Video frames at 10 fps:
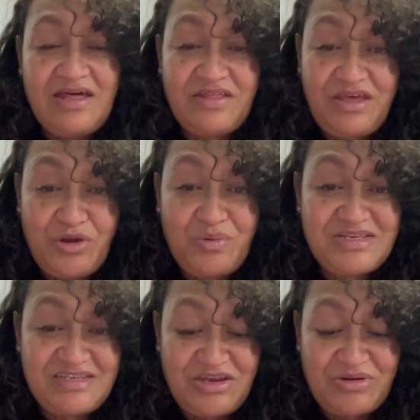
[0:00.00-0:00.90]
The year
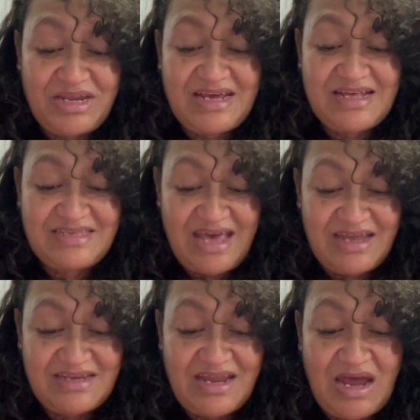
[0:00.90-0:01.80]
was nearing its
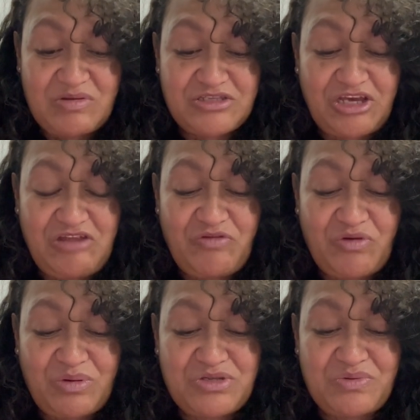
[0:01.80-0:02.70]
end, and I was looking
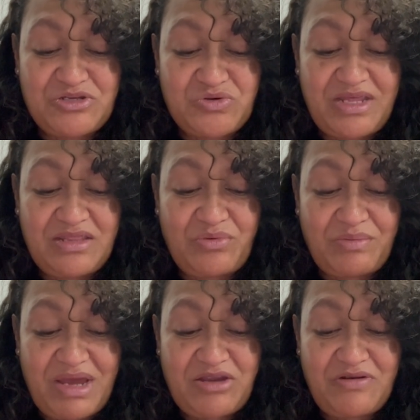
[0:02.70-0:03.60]
forward to enjoying the
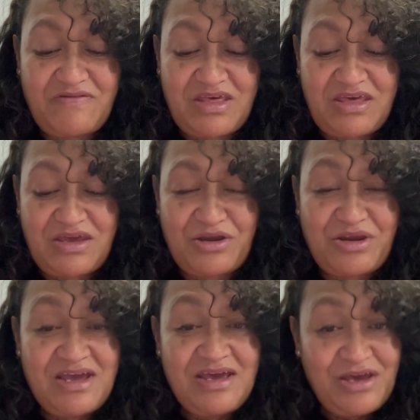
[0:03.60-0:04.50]
remainder of the year
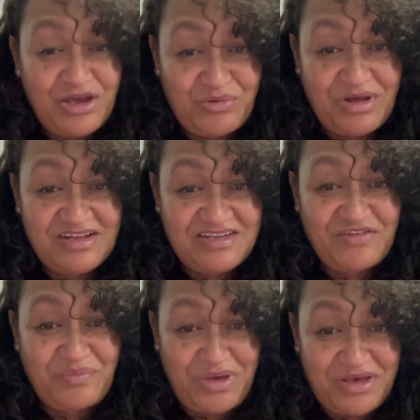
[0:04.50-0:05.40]
in
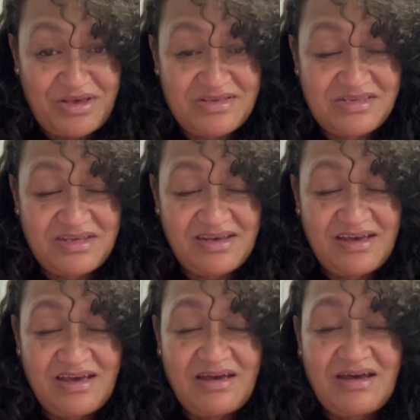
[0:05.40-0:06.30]
relative peace.
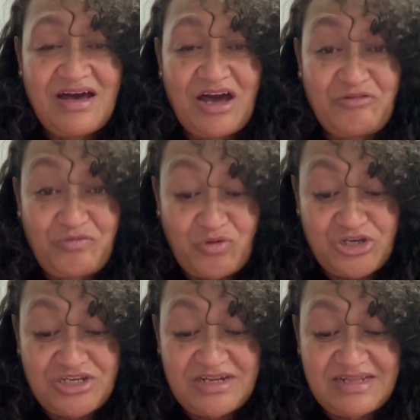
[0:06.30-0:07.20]

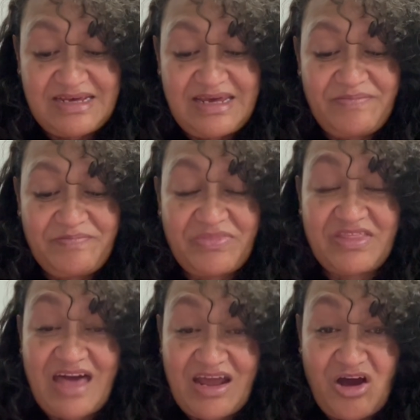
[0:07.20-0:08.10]
Unfortunately,
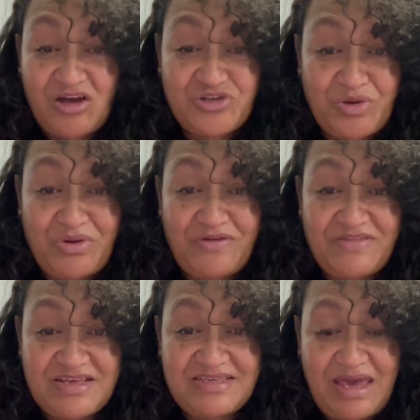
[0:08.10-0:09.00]
that October of
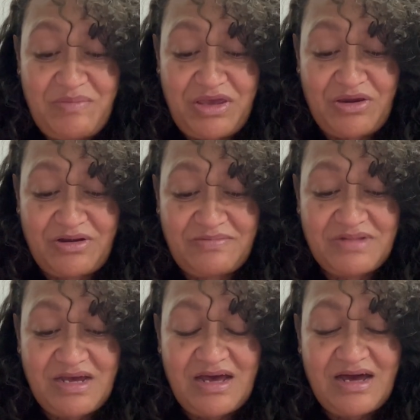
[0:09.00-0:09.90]
the same year,
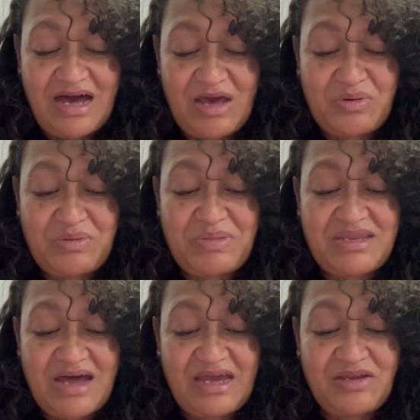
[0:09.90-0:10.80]
I would be
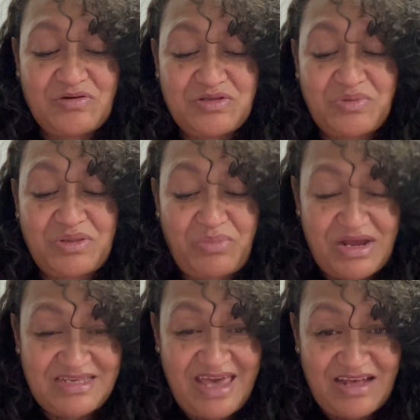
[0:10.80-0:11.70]
diagnosed with
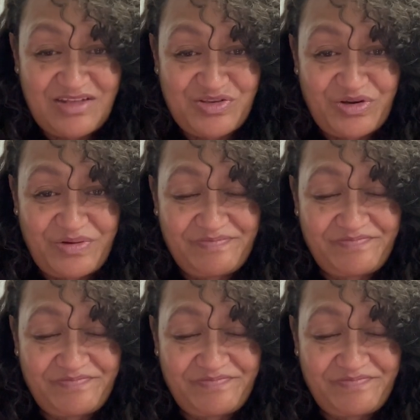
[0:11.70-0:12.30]
breast cancer.